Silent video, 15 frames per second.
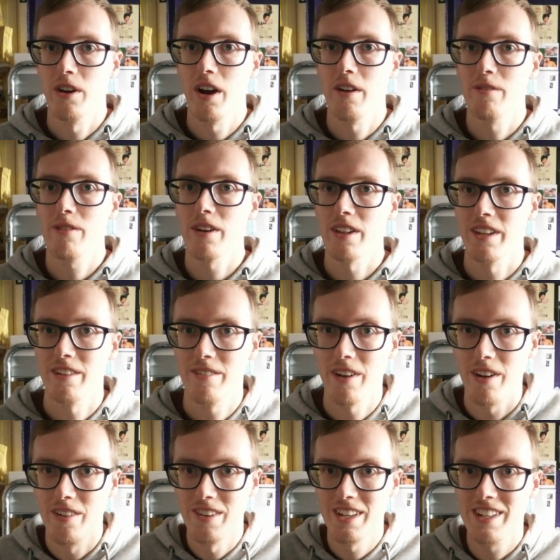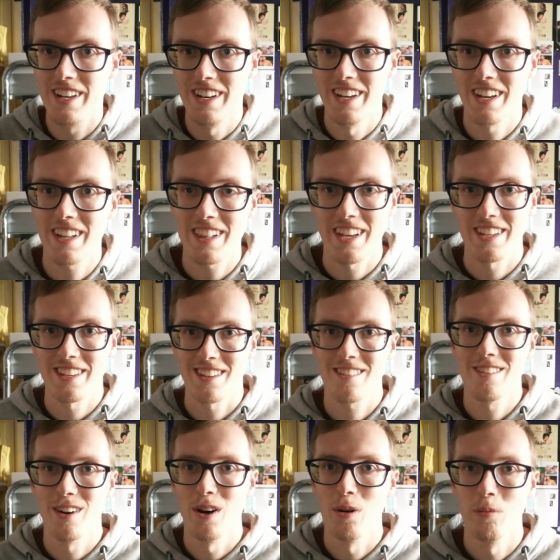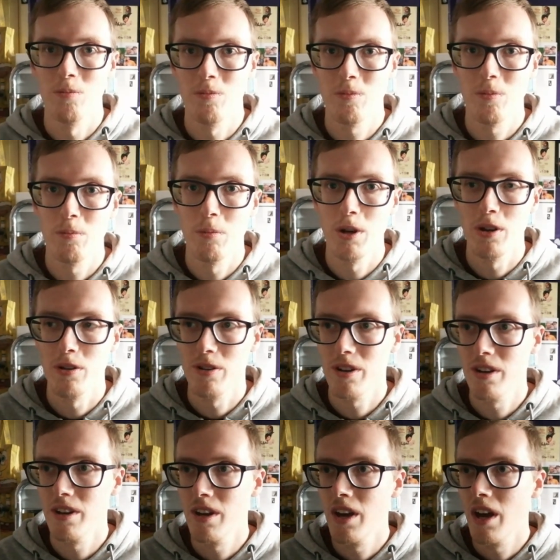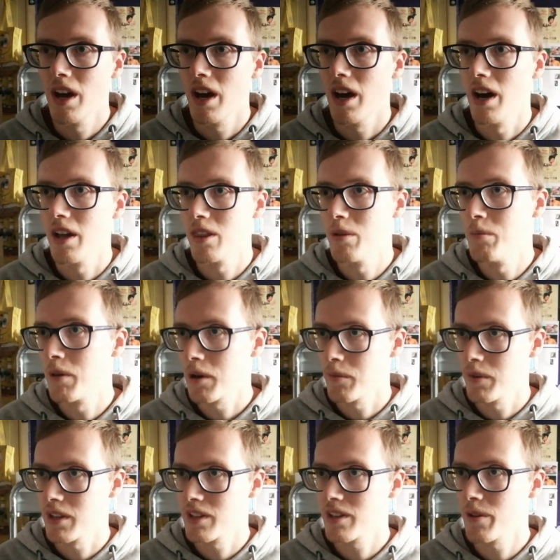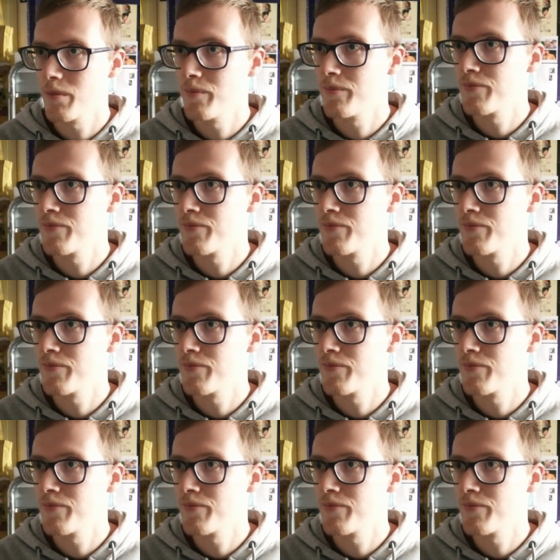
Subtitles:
I'm feeling very much in a classic film mood at the moment.